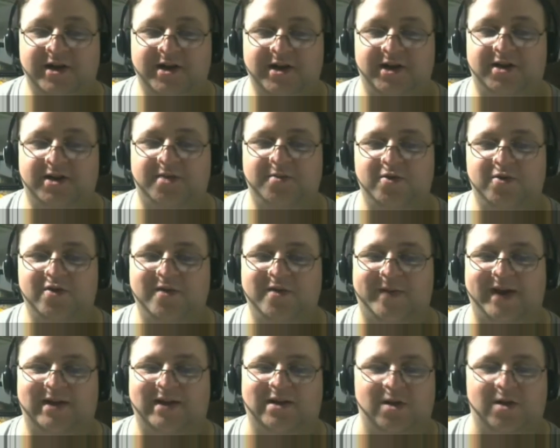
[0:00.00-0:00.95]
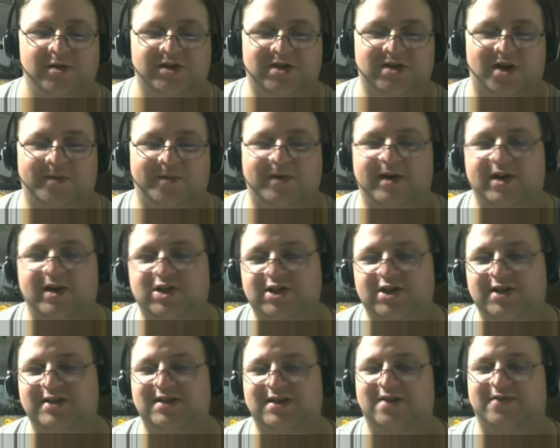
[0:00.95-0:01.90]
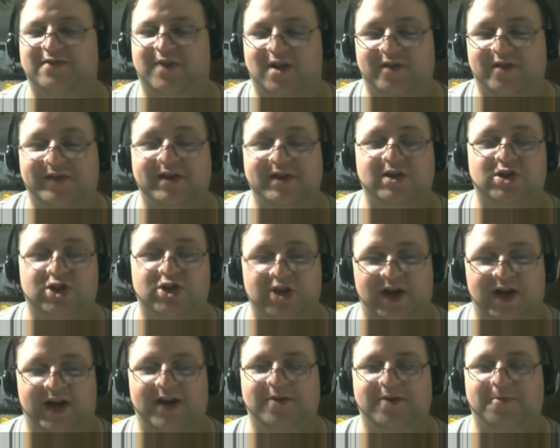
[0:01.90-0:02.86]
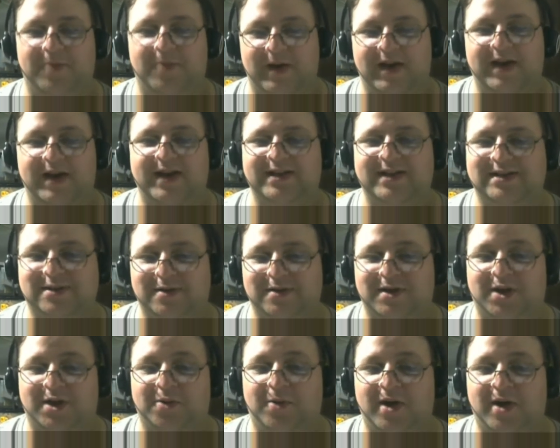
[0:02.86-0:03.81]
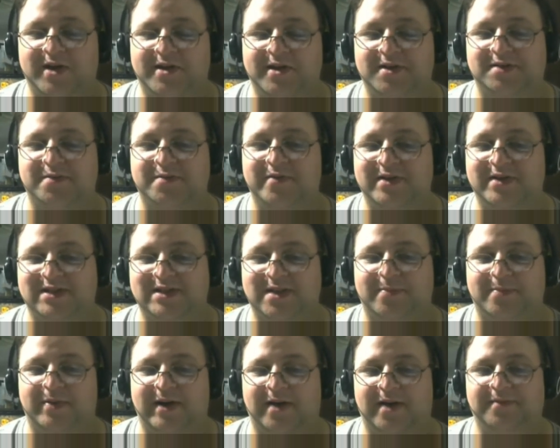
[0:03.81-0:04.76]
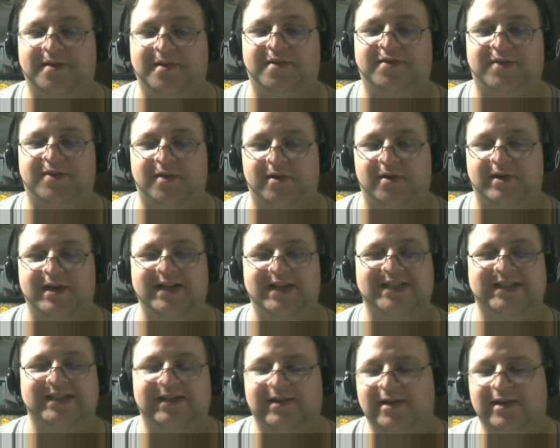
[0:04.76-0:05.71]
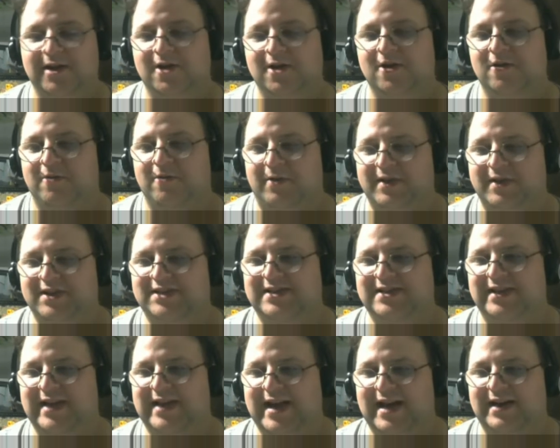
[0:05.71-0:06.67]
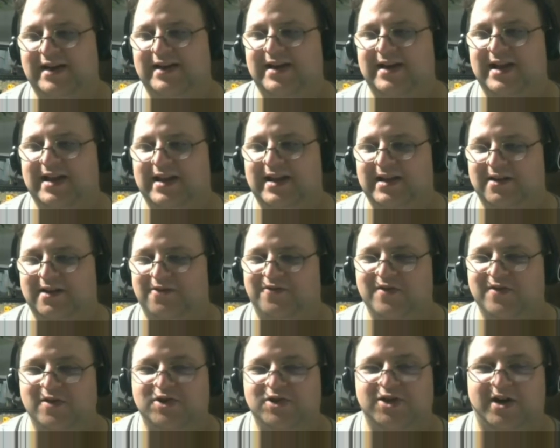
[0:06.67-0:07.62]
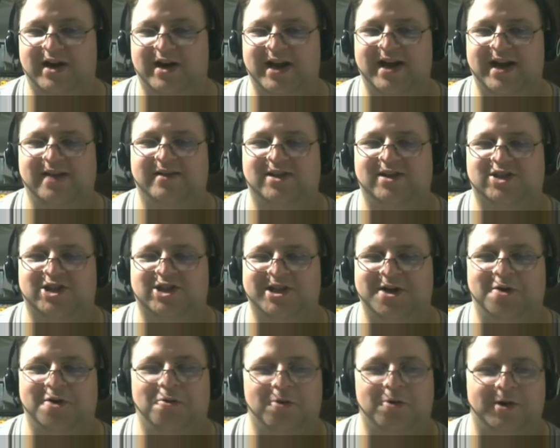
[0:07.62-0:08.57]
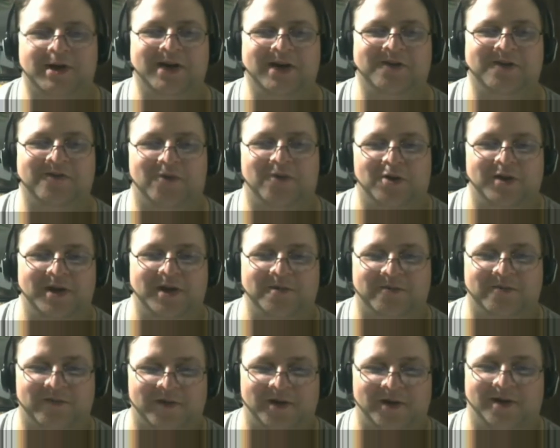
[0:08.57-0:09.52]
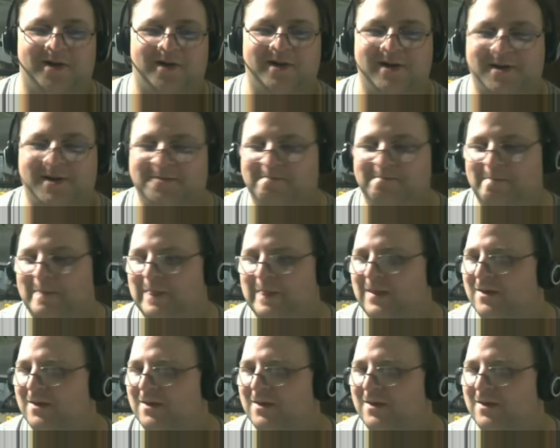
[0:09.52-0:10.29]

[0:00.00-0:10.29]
another movie by Lone Star Productions involving John Wayne. So another one of those movies they put out in the 30s, while they still had a future A-lister, working for them for